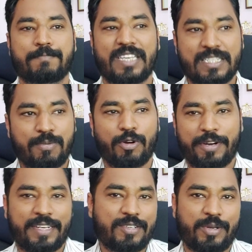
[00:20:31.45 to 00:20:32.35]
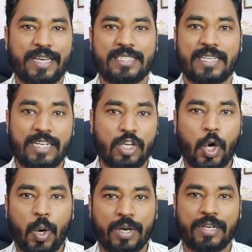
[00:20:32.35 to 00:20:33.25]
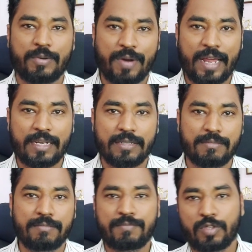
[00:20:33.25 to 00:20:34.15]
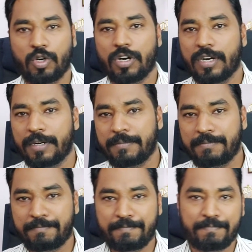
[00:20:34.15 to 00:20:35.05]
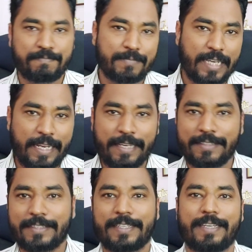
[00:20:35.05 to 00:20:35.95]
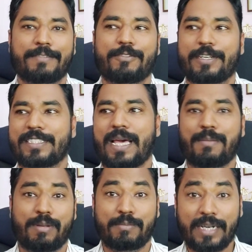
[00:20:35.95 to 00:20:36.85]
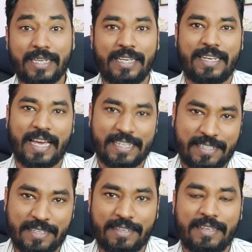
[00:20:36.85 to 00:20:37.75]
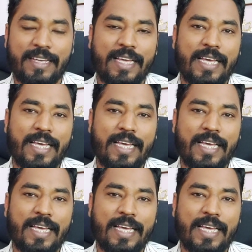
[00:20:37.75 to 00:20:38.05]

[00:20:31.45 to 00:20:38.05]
exploratory as ad hoc, random, or any other thing, for example, monkey testing,